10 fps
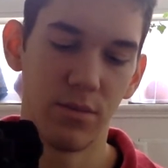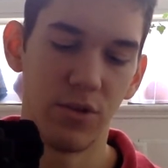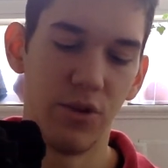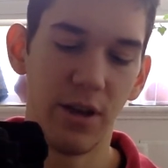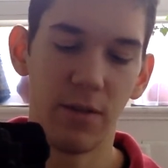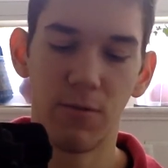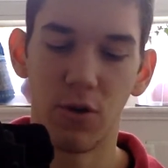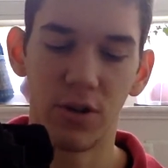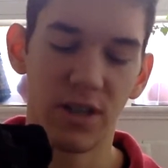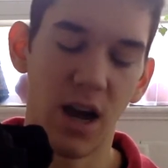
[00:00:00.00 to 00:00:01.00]

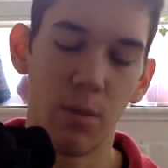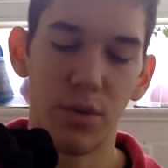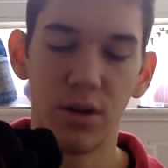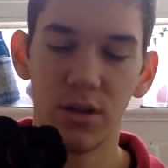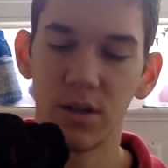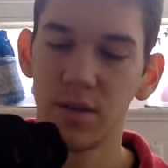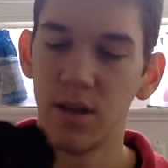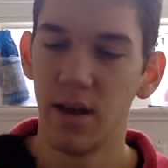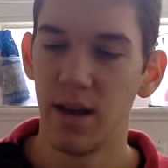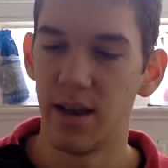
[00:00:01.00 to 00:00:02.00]
reinforced uppers
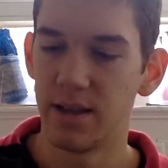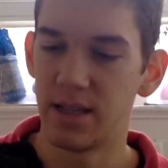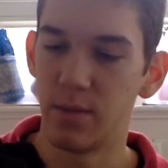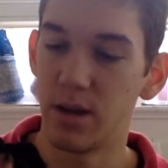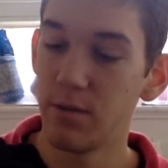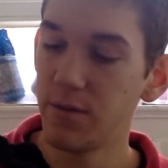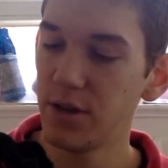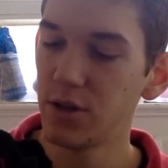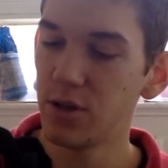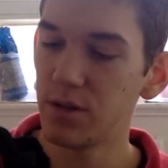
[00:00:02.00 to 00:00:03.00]
and some other
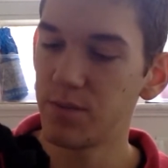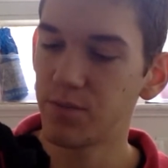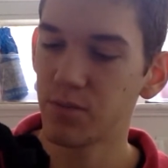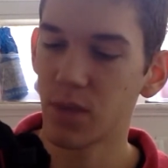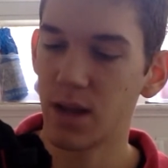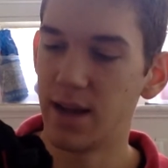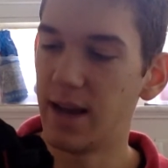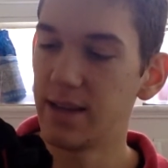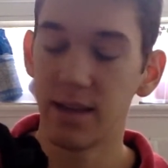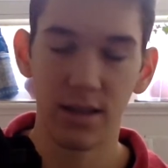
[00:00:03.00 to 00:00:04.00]
features.
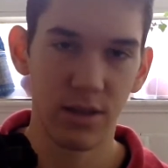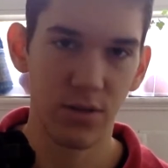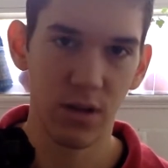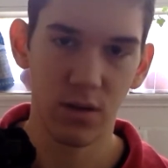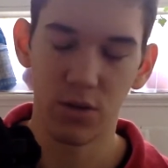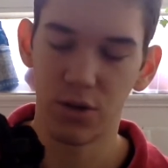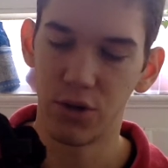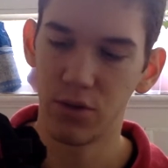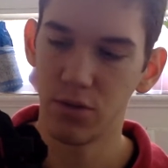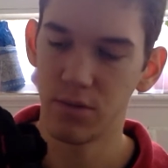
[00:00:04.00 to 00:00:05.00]
I think it's a really good
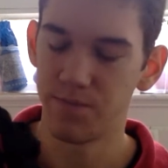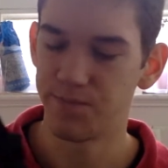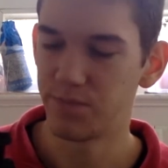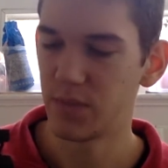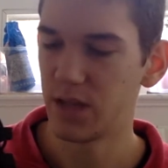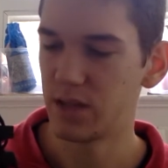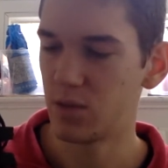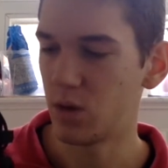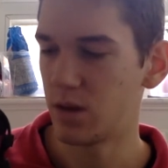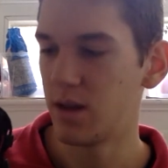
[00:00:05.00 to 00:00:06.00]
shoe.
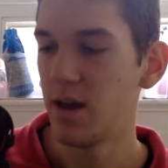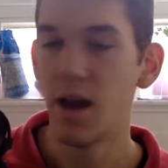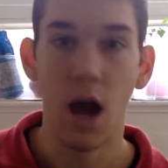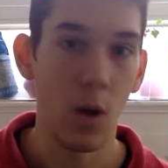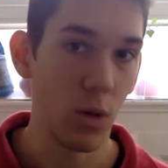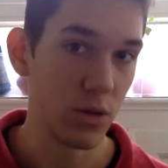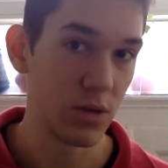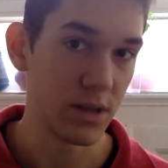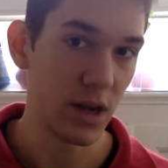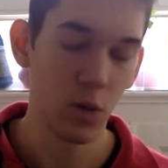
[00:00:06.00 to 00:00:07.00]
That's what I want to
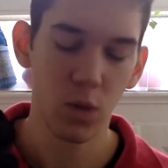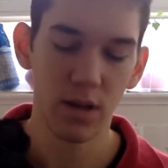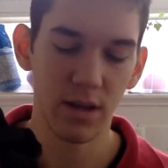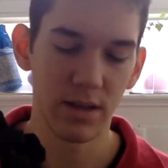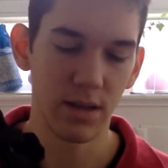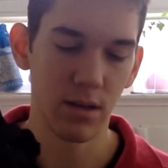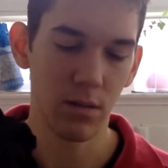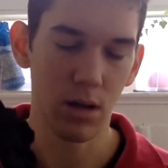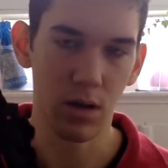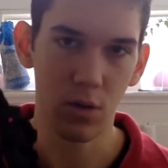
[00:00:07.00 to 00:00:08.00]
start with. It's a
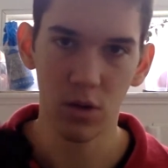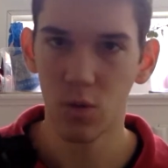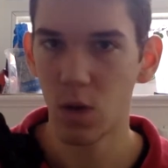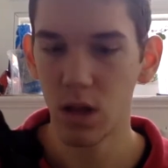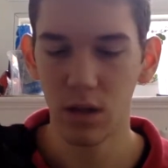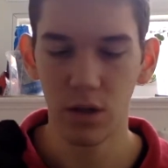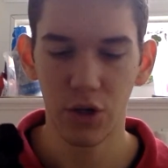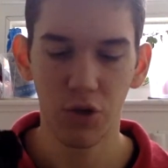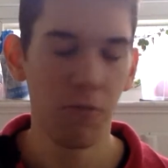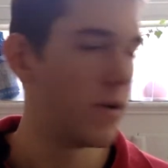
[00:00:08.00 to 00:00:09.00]
good quality
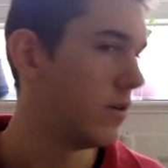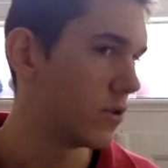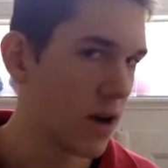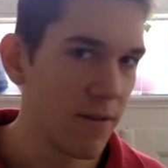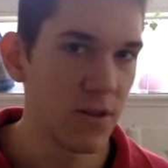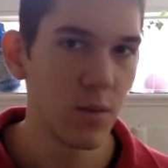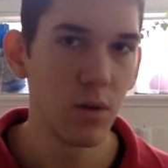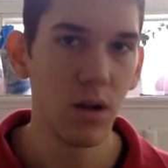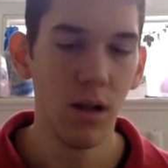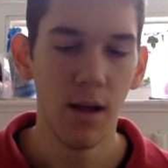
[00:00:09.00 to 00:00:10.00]
shoe, very
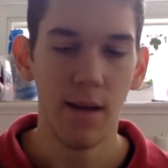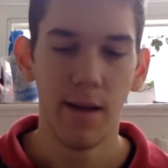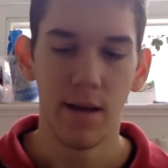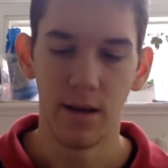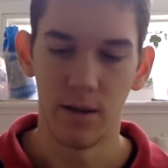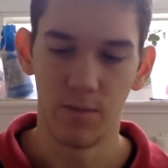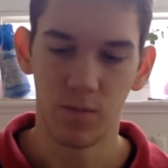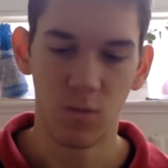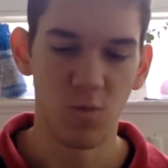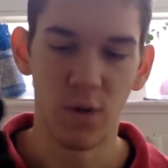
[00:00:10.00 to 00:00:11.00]
comfortable,
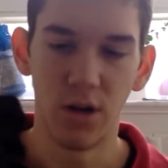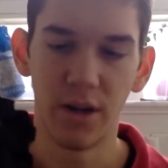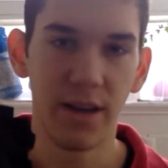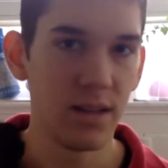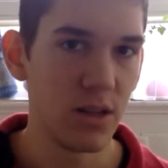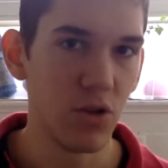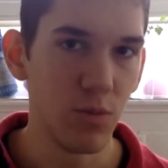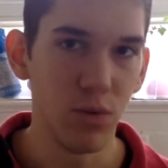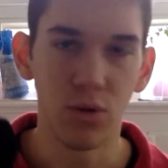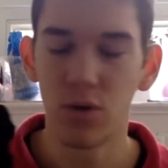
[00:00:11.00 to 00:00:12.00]
very easy to
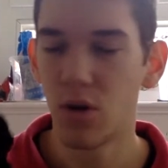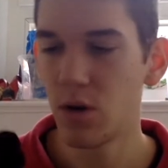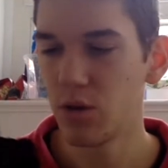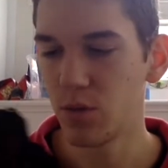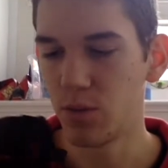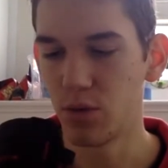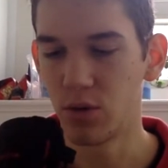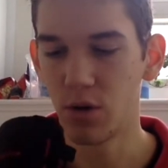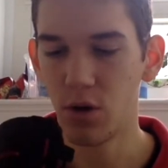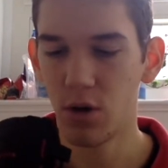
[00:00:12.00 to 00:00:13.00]
put on, to
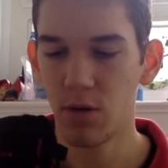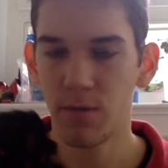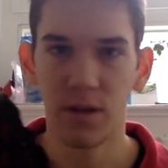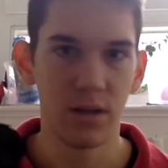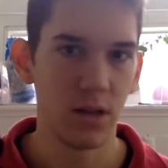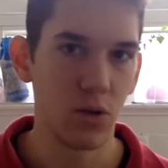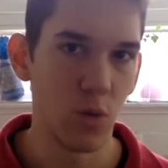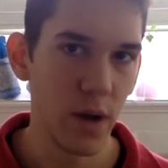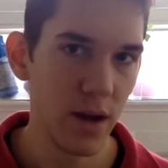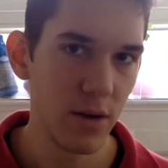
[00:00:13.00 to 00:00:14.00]
put off, easy to
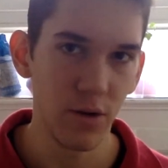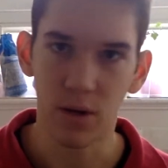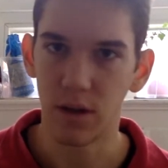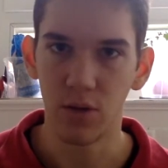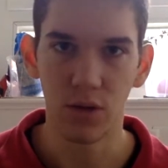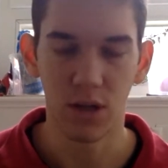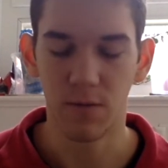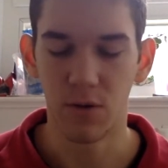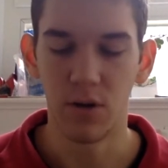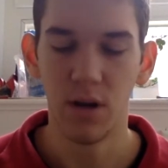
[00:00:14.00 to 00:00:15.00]
wear. You can use it
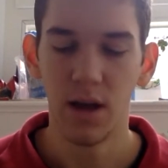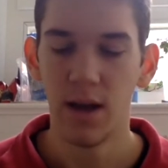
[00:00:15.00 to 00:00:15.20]
for